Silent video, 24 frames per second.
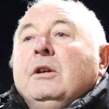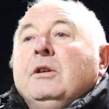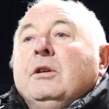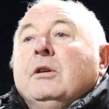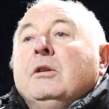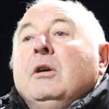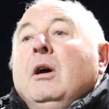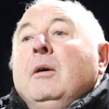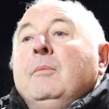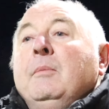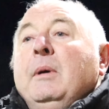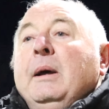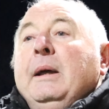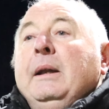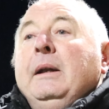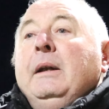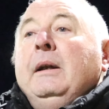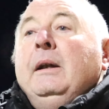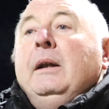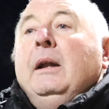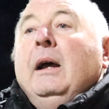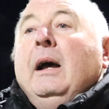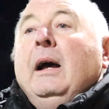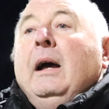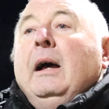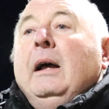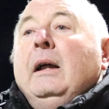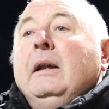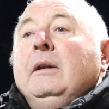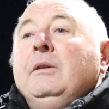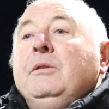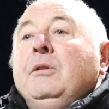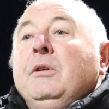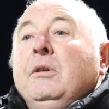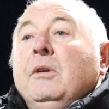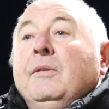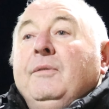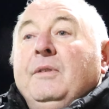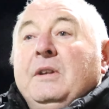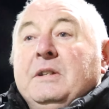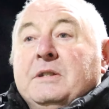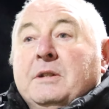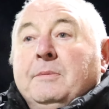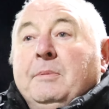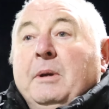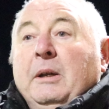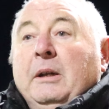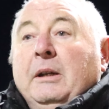to come in and do a
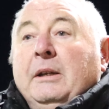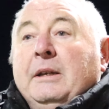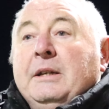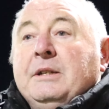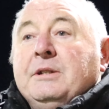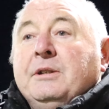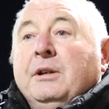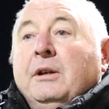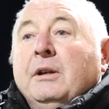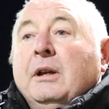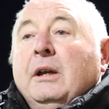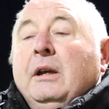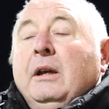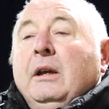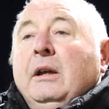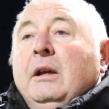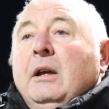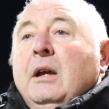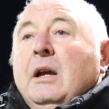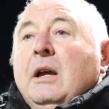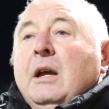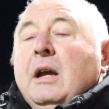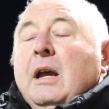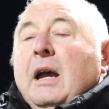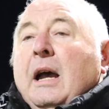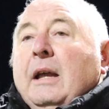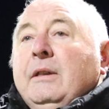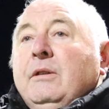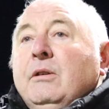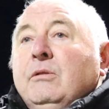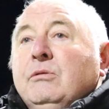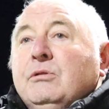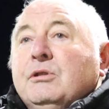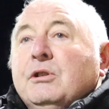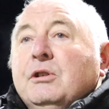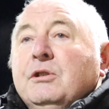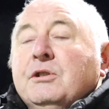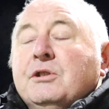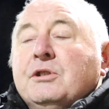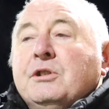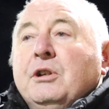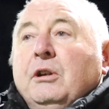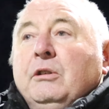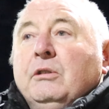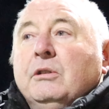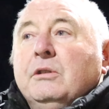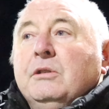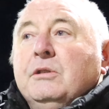feasibility study. And those
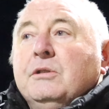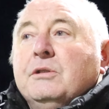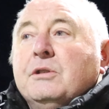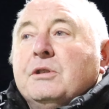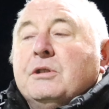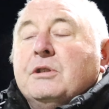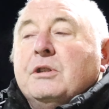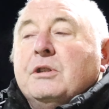consultants